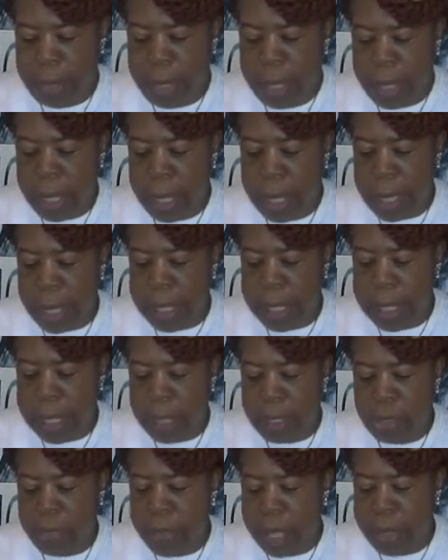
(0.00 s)
and
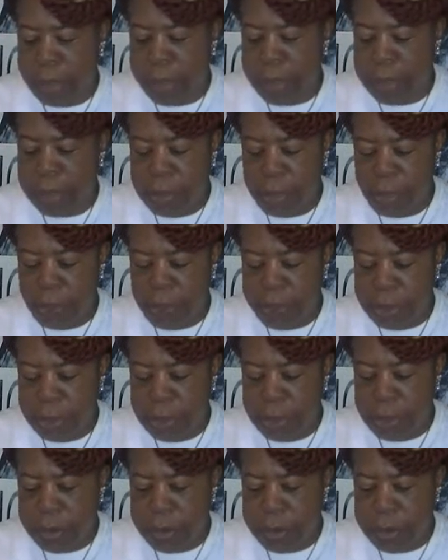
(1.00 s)
entertainment services?